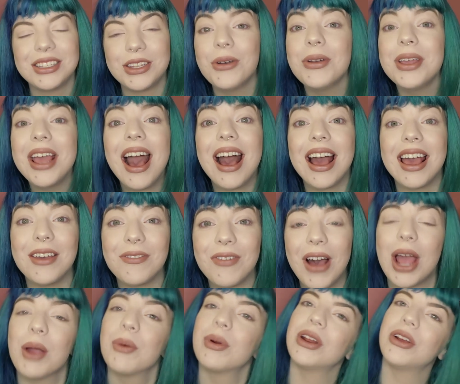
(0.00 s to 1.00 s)
So yeah, if
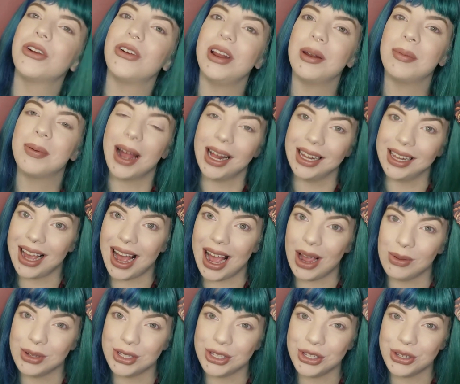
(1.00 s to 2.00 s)
I were to create a palette,
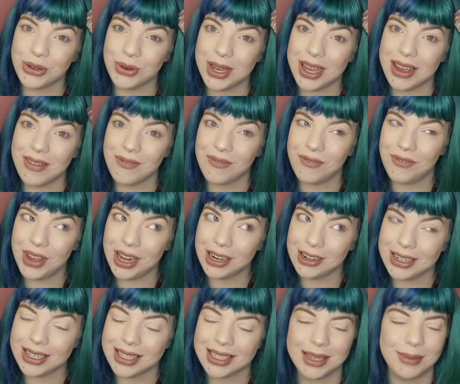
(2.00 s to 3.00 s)
I would do it
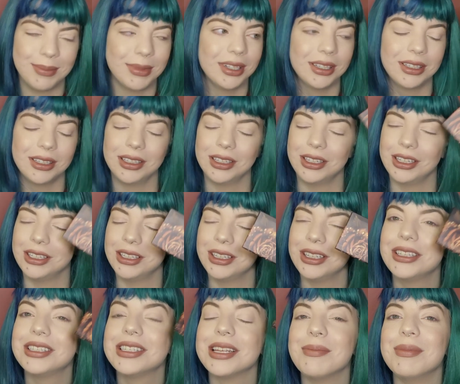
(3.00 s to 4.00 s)
very similarly,
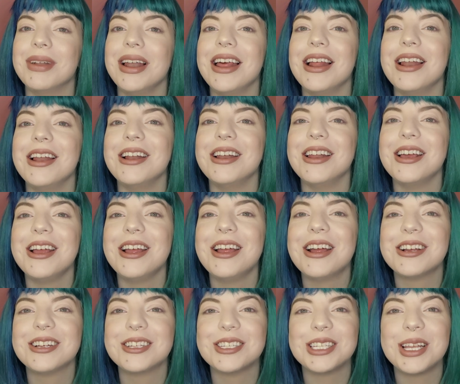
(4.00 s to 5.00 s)

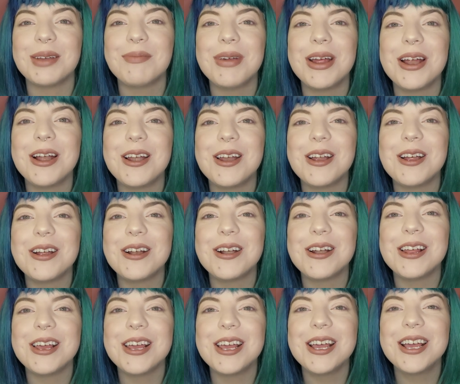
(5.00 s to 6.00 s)
similarly,
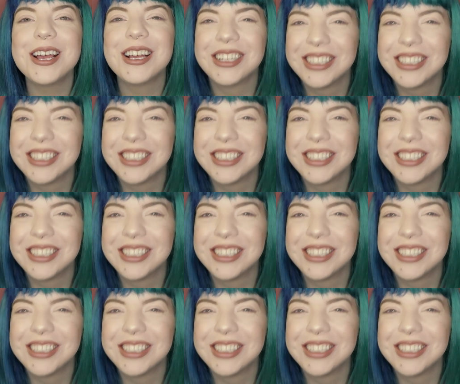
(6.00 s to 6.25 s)
similarly.